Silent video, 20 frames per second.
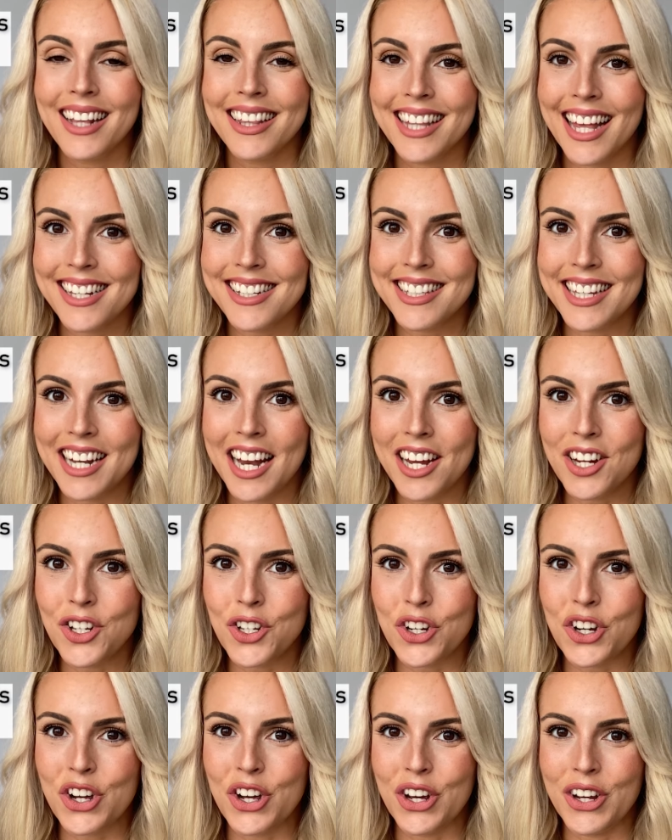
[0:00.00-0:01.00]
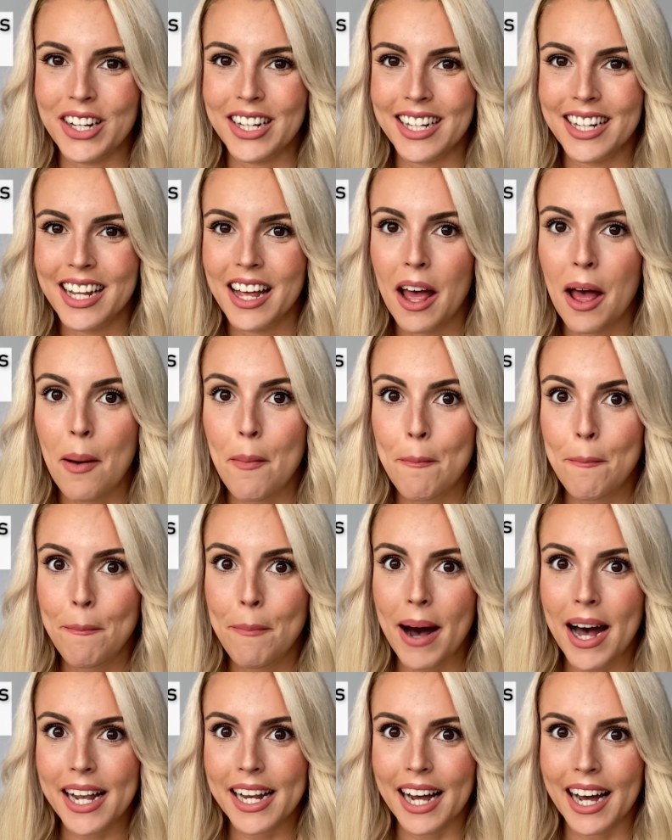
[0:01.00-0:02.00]
Destination.
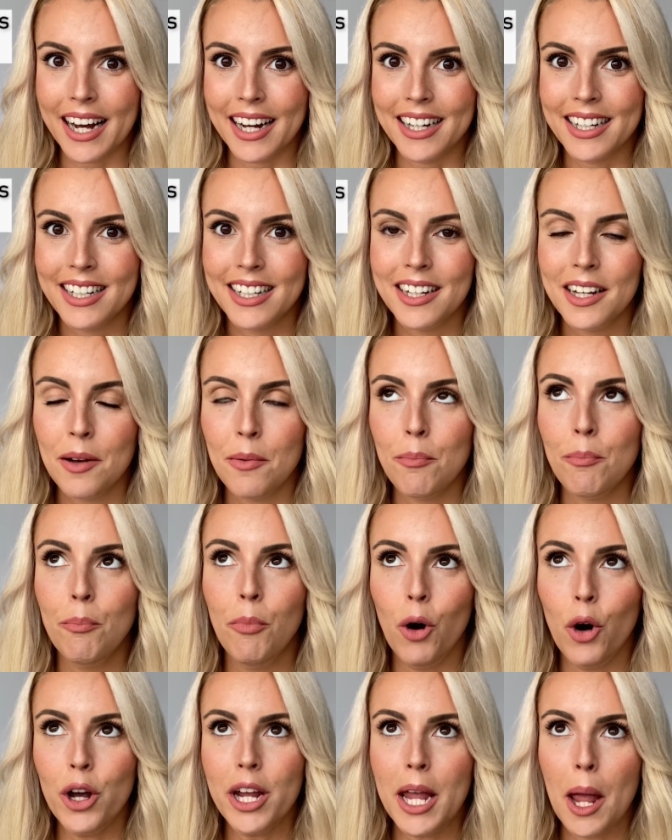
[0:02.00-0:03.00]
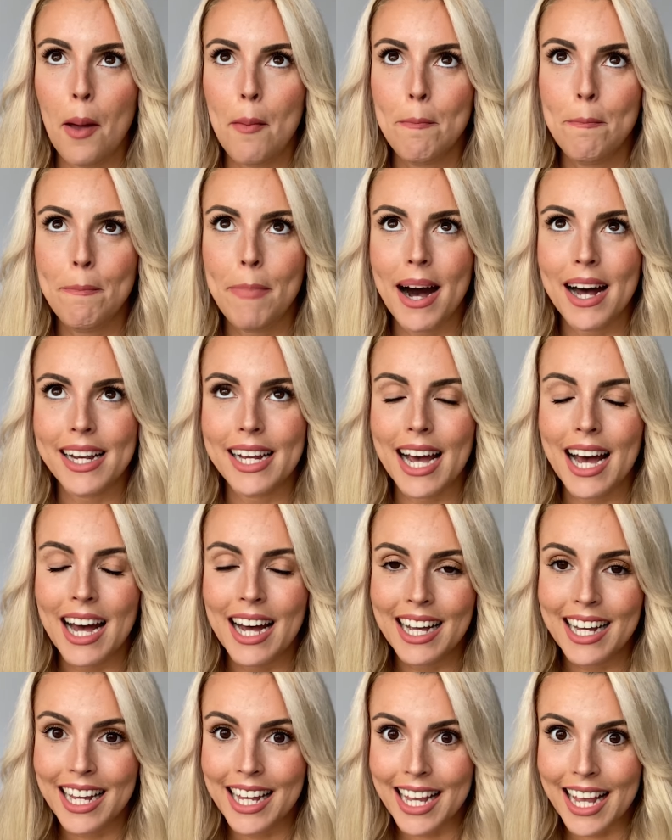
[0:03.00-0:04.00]
Para. Voy para
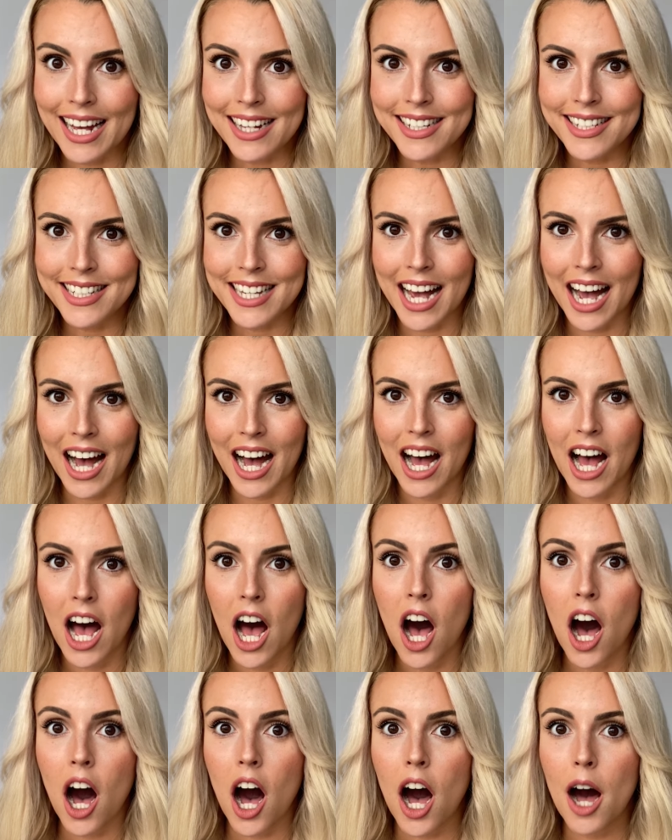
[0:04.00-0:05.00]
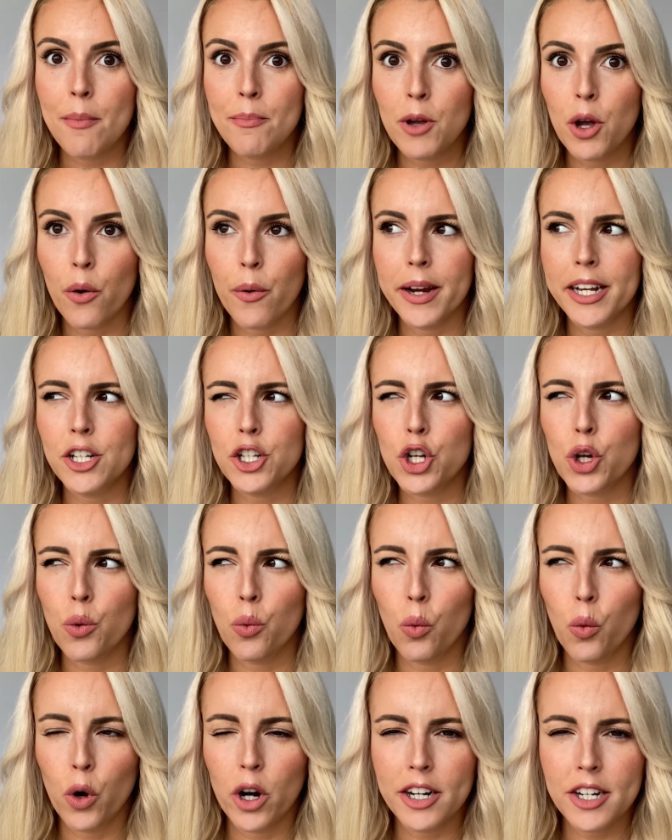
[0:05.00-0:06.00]
casa. I'm going
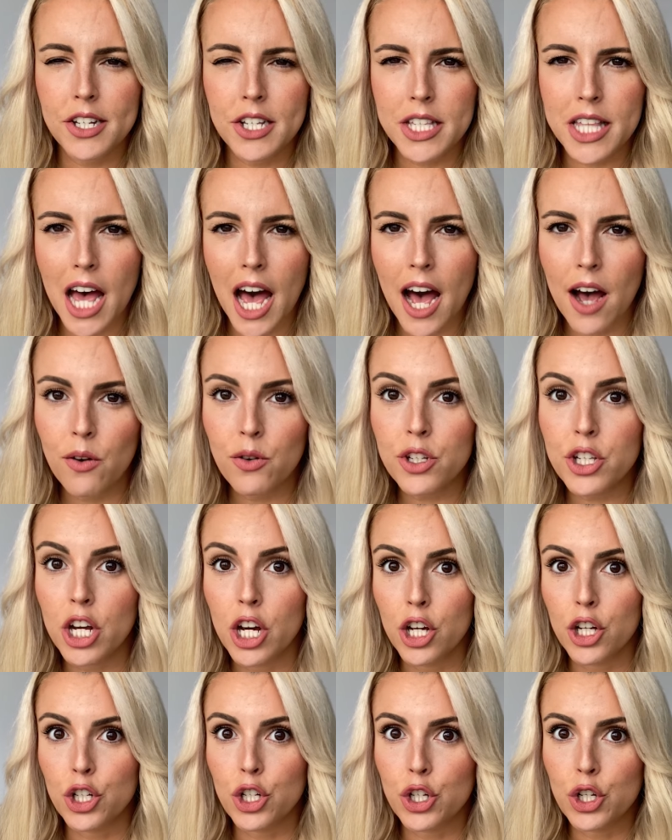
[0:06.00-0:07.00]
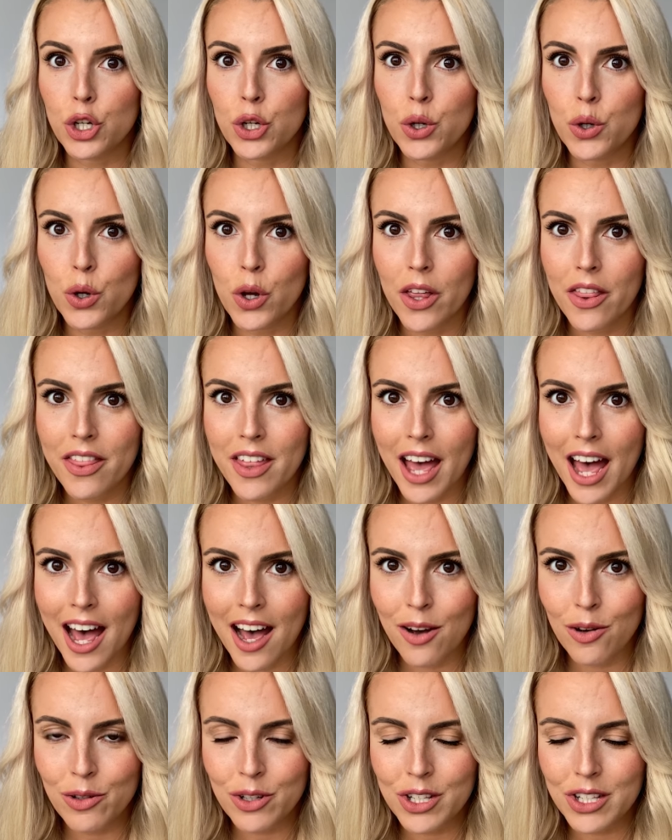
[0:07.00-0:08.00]
towards the house, to the
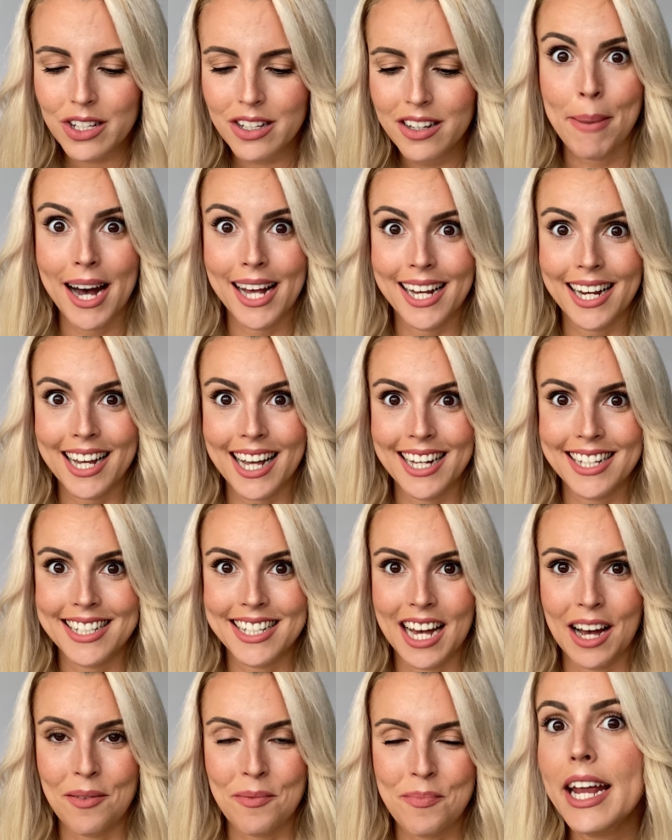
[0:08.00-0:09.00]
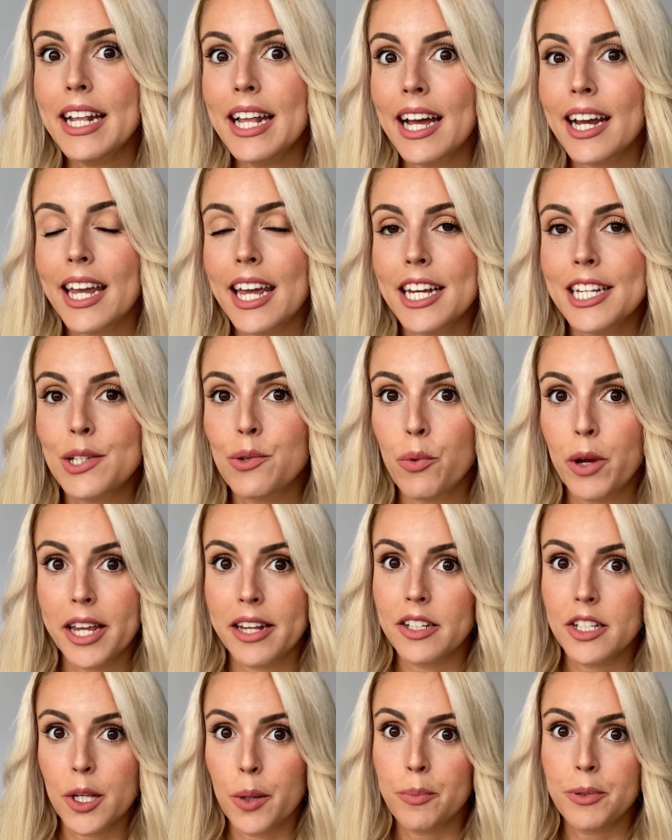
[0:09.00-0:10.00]
house. Para casa. In that case, we
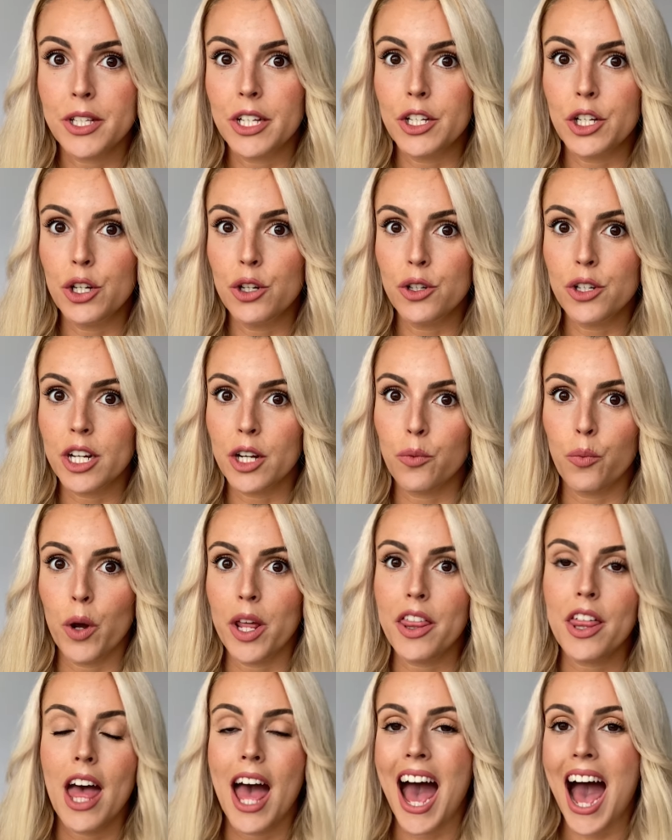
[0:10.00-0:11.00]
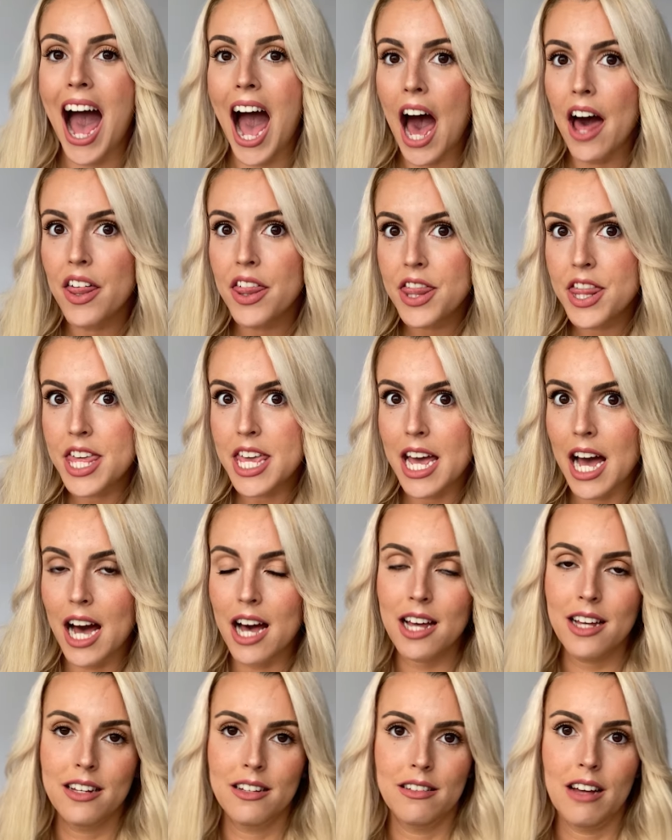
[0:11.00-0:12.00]
can substitute it with hacia,